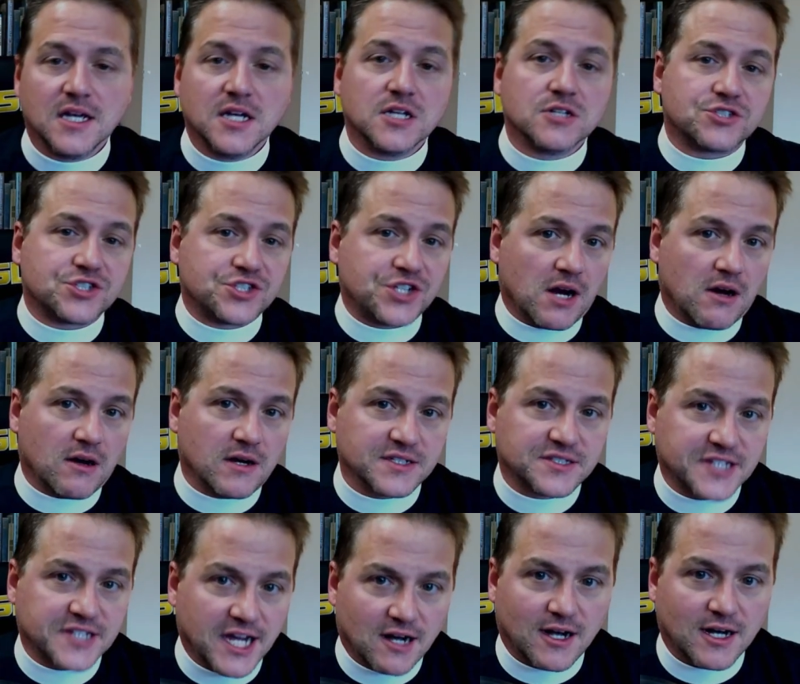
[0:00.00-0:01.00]
Sharon
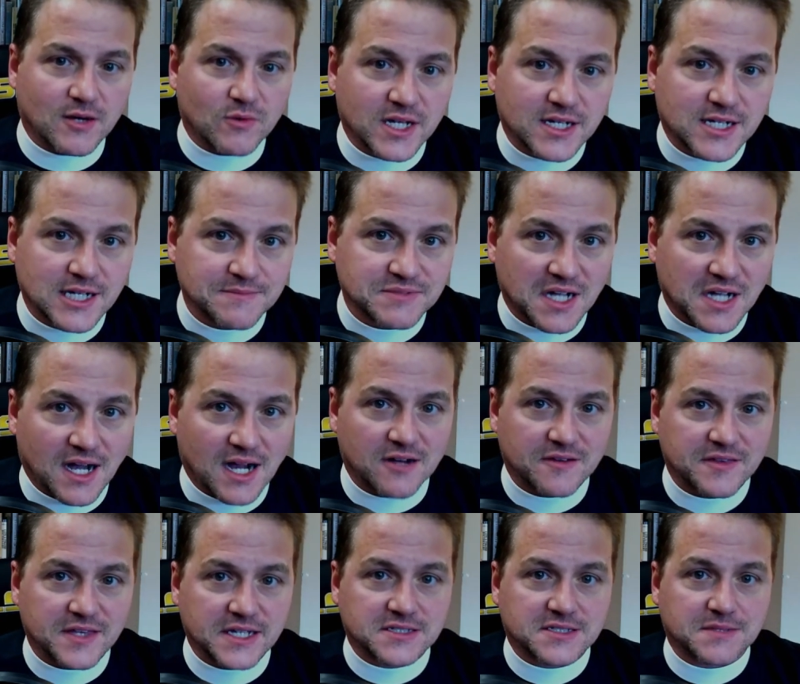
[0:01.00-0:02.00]
is caring when it comes to Higher
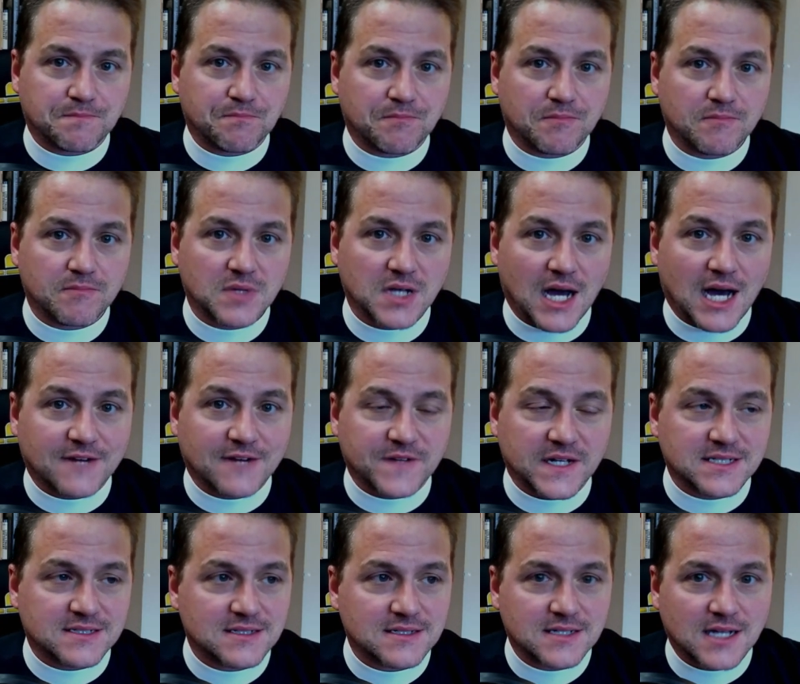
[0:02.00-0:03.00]
Things
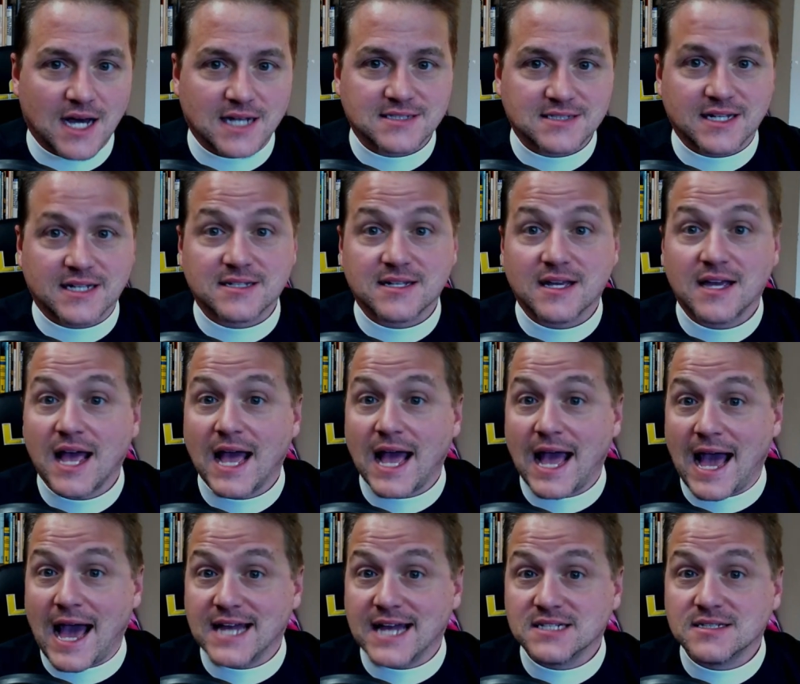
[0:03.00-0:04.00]
content, content
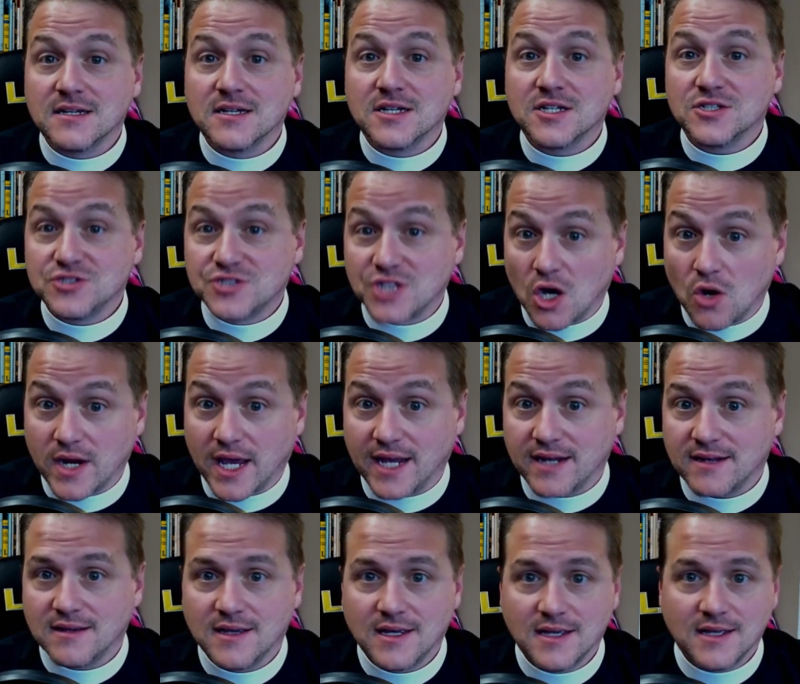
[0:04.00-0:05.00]
and donate.